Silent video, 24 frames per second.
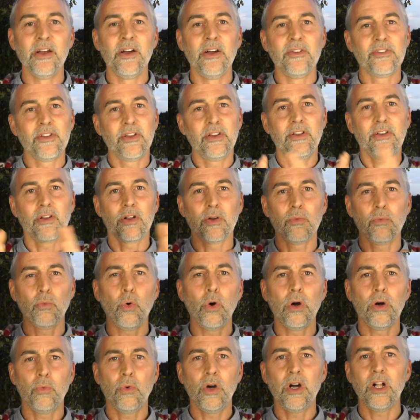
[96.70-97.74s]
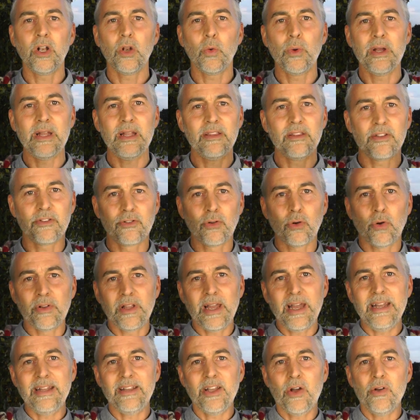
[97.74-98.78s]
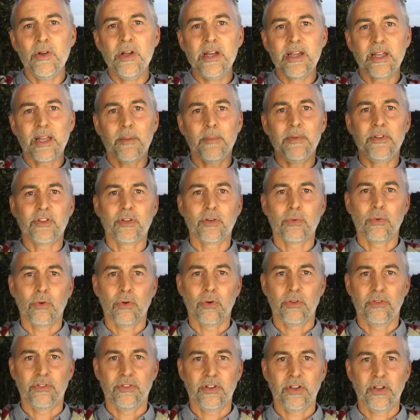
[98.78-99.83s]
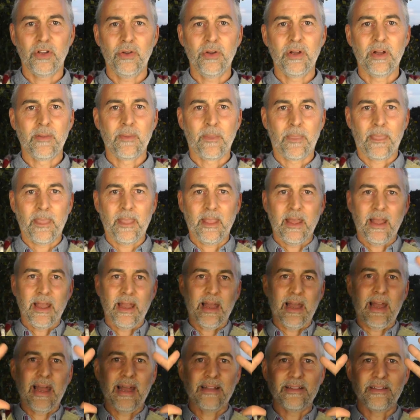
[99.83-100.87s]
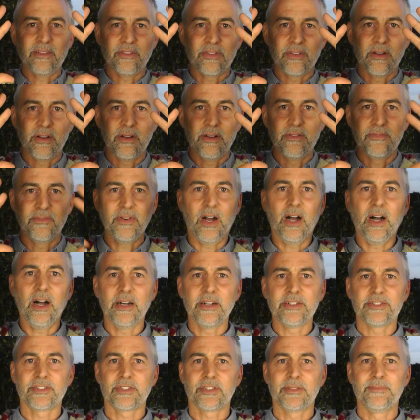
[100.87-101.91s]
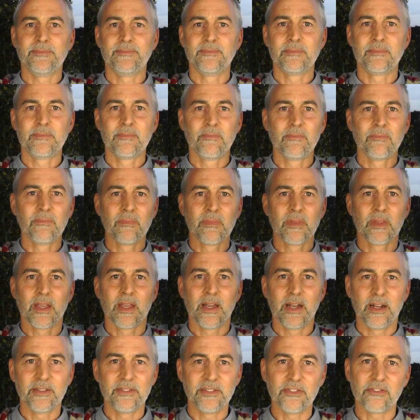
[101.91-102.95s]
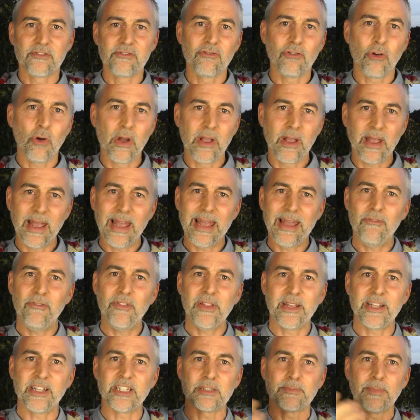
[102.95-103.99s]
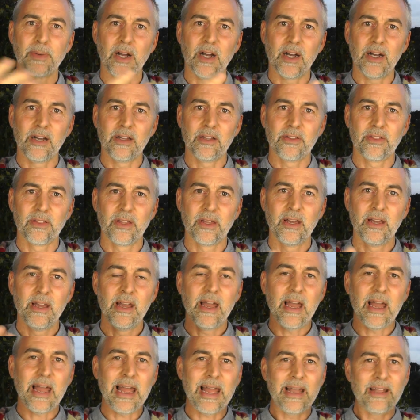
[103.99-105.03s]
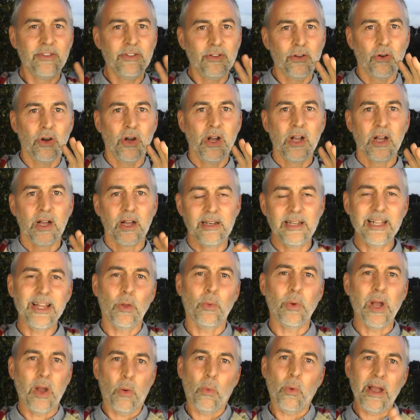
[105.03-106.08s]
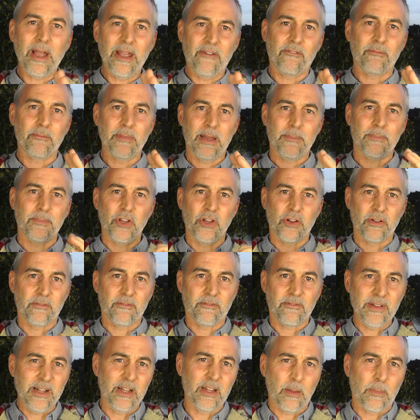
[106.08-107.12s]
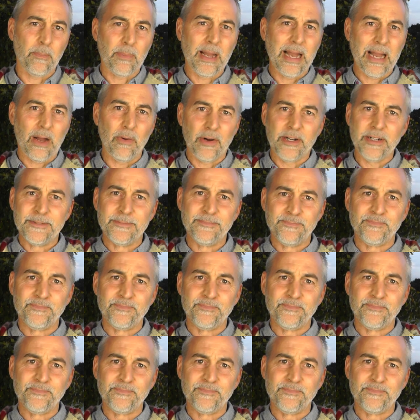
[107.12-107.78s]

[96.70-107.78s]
So you've got a whirlwind, a tornado coming towards you, and it's vast, destroying everything in its path, and you're a little way away from it, but you can feel the power,